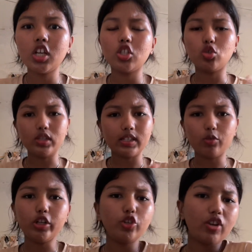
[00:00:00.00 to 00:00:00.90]
So it
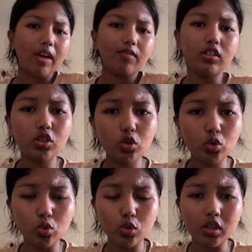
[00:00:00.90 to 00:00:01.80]
will traverse
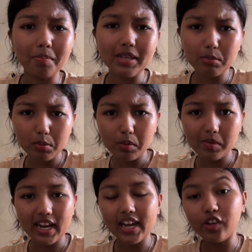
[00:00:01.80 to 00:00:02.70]
through the basement
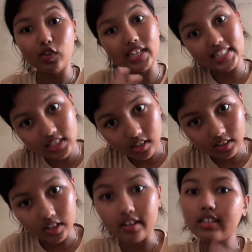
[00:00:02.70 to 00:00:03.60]
membrane and it will get stuck
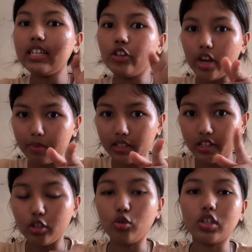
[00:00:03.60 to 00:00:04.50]
there,
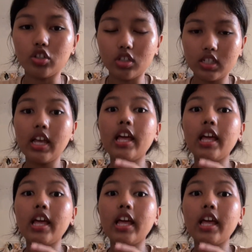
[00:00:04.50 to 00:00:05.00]
intraepithelial locations.